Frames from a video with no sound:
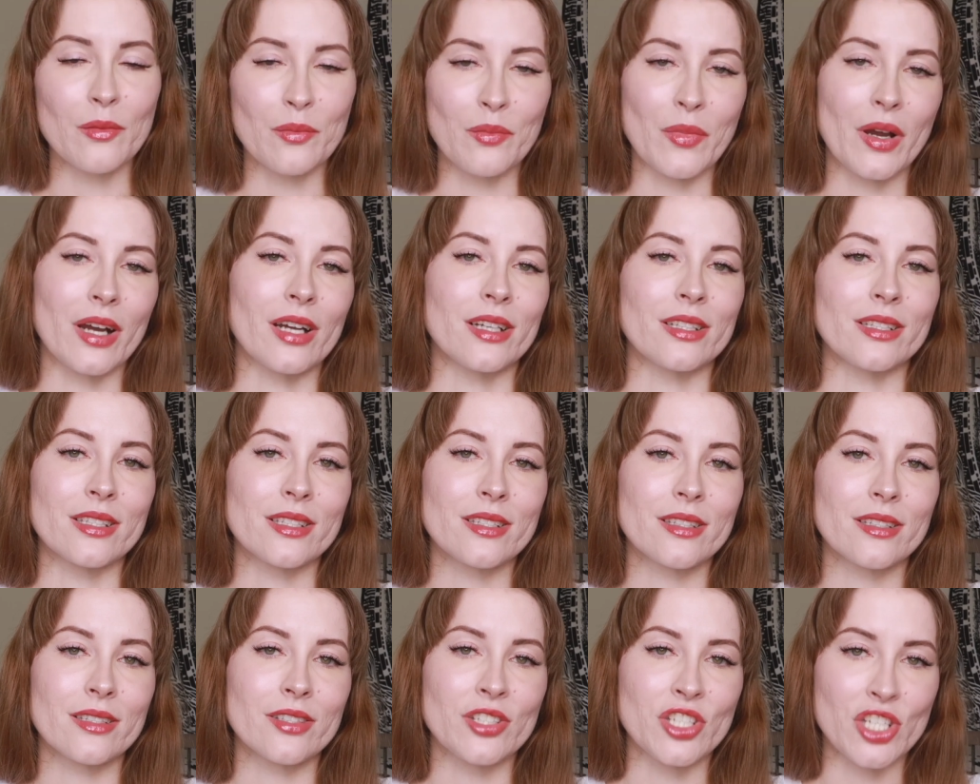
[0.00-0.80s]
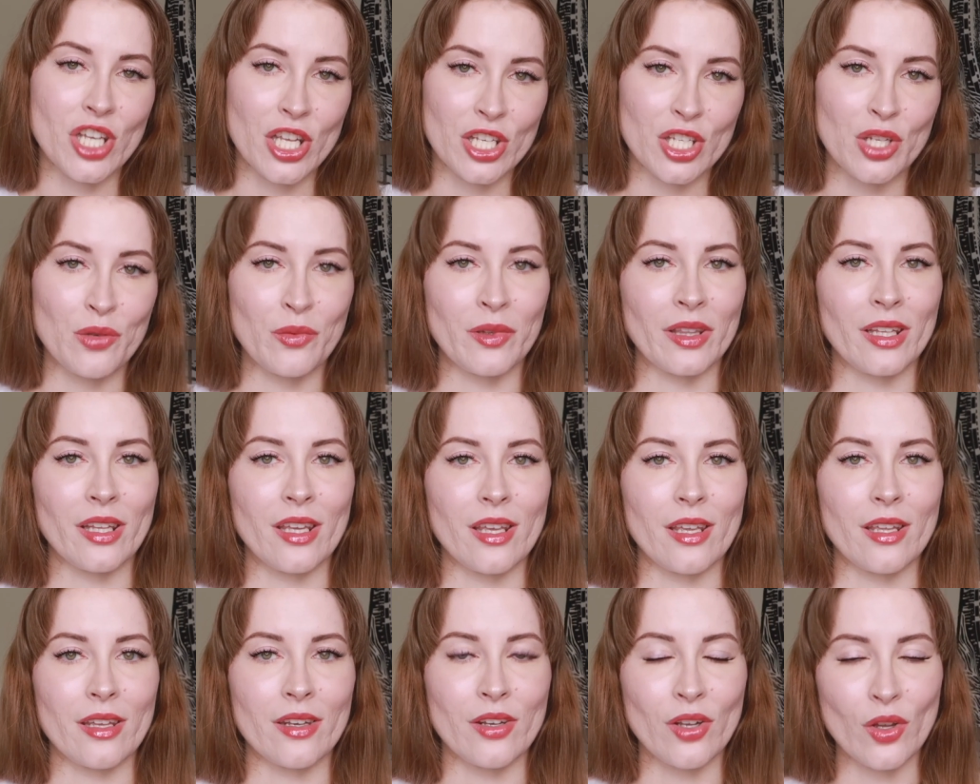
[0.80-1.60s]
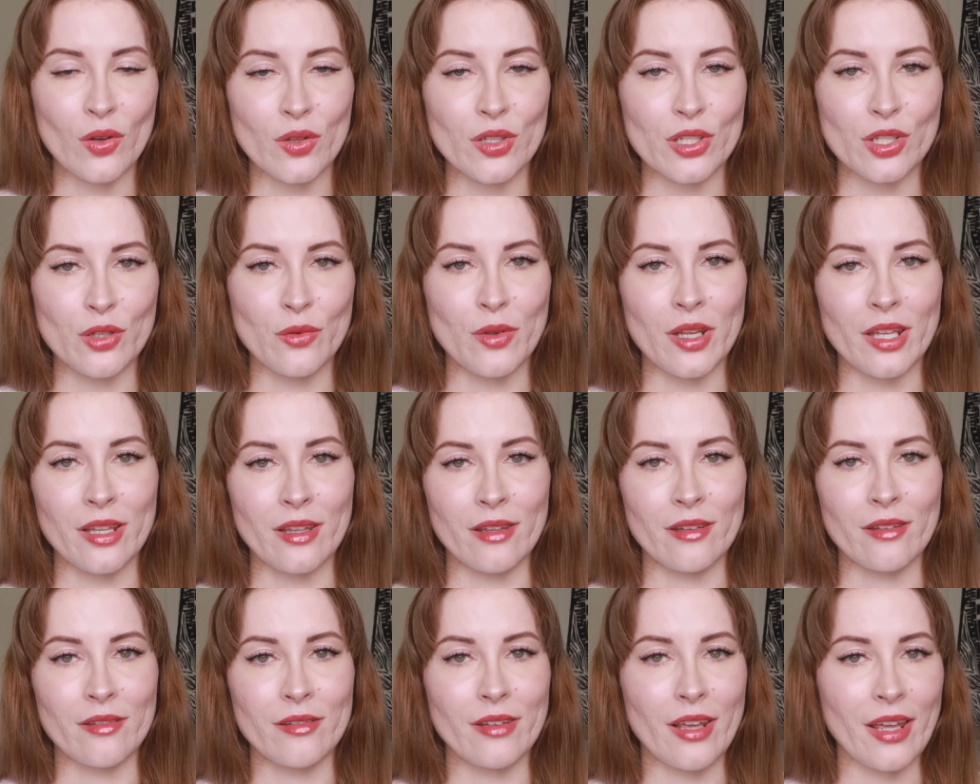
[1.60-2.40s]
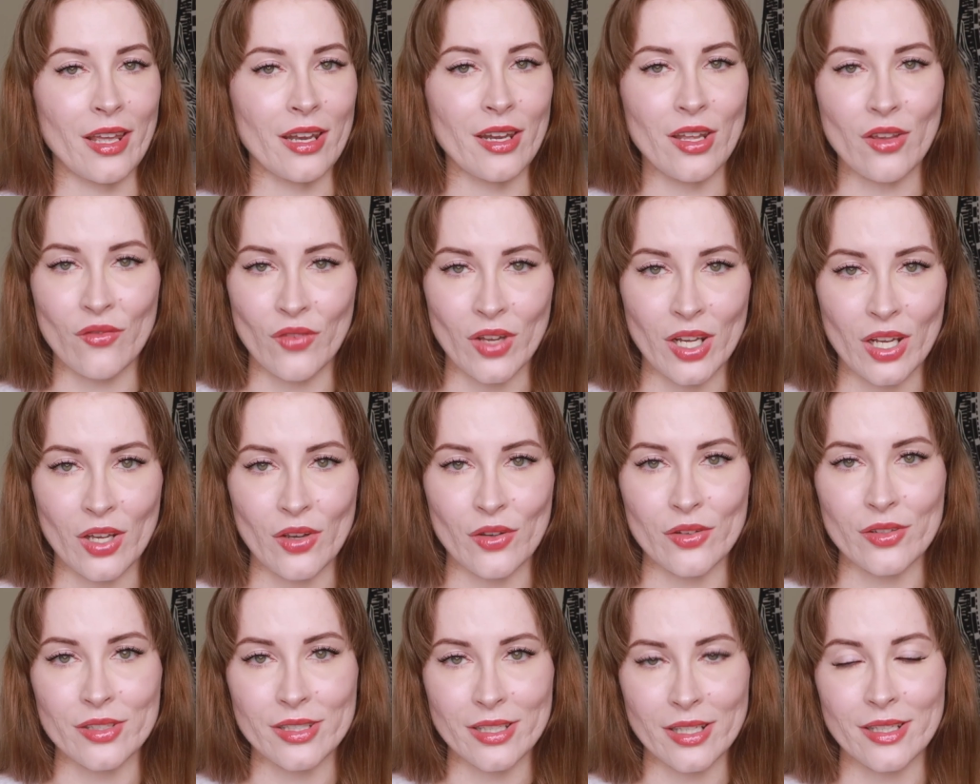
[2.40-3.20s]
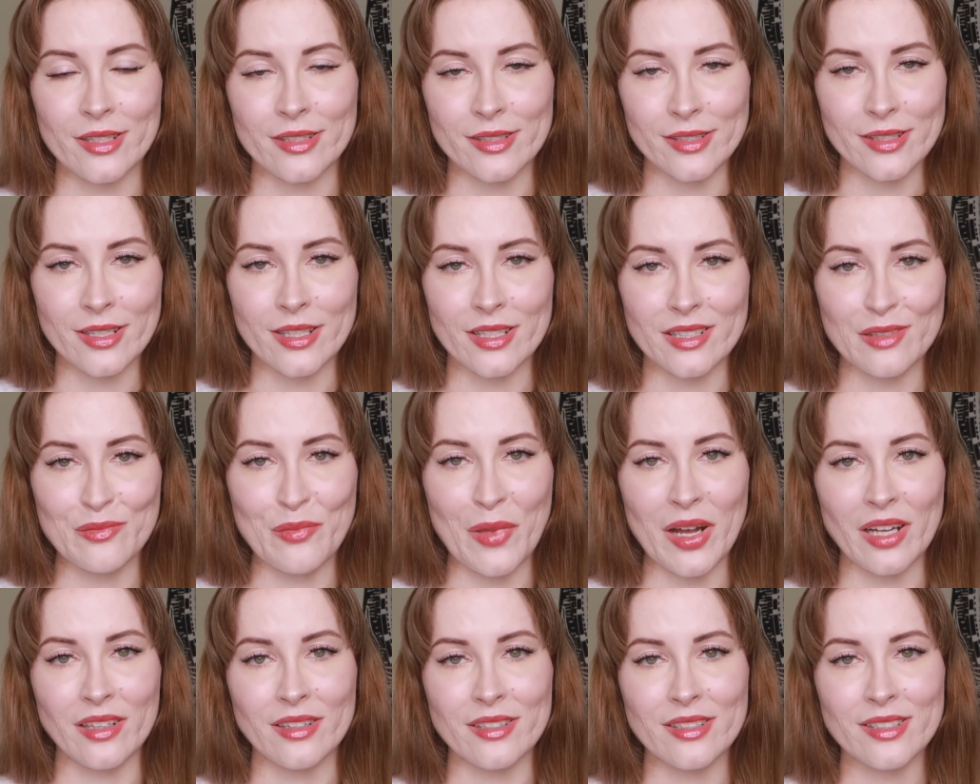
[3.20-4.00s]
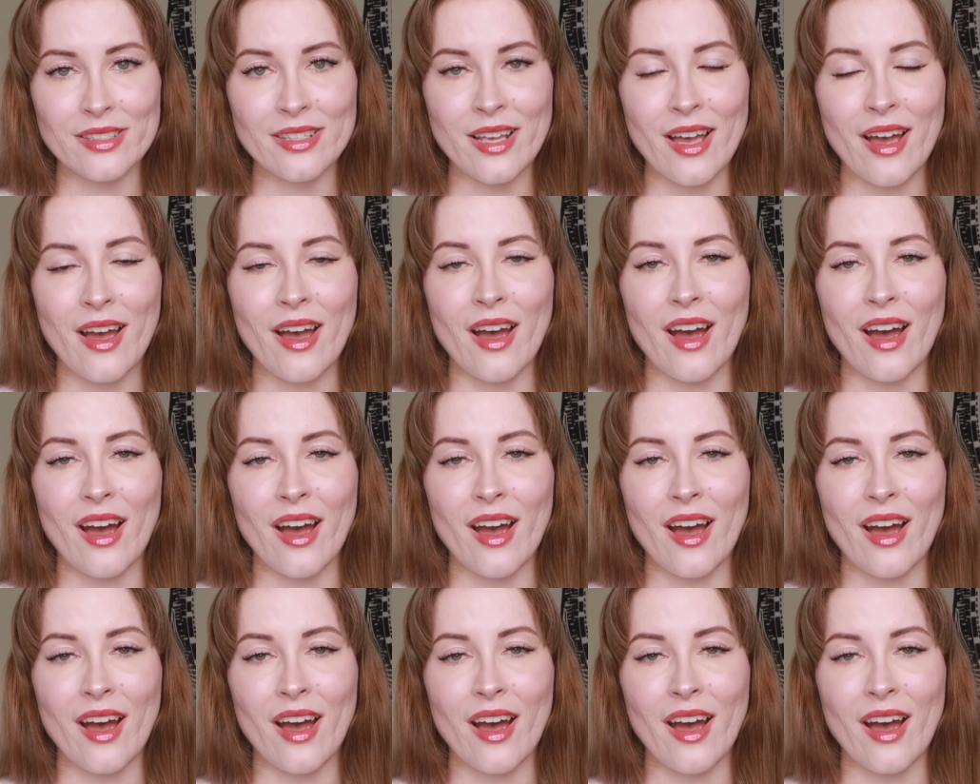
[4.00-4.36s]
but genuinely not doing any videos in 6 months.